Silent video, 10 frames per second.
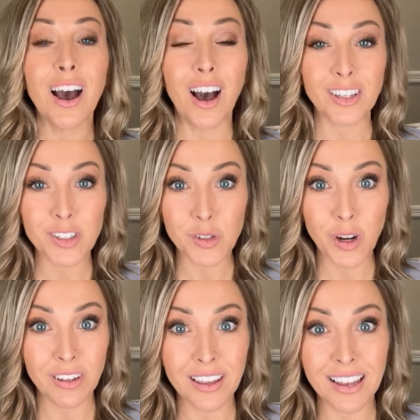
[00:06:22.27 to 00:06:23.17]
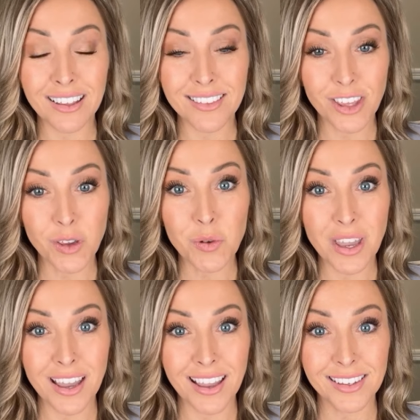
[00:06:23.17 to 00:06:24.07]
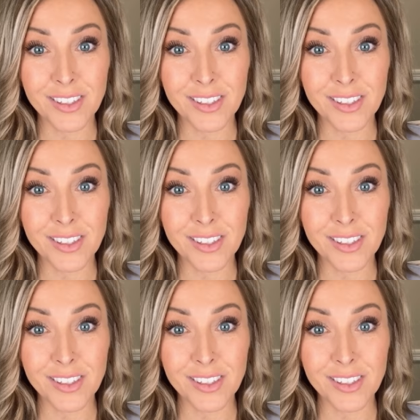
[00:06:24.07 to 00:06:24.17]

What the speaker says: Australia and the UK.